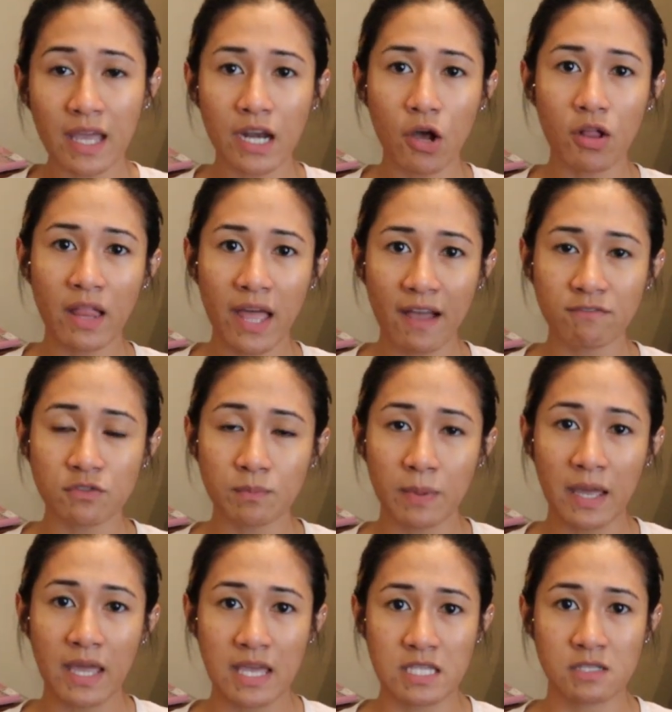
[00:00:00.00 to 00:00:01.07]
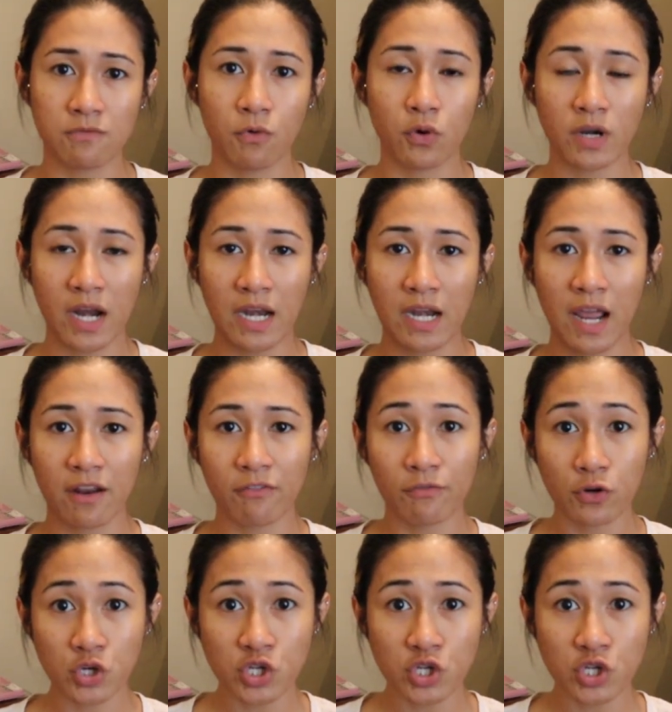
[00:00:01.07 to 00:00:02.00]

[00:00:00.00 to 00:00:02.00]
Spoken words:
and all I have to pay is $4.99 for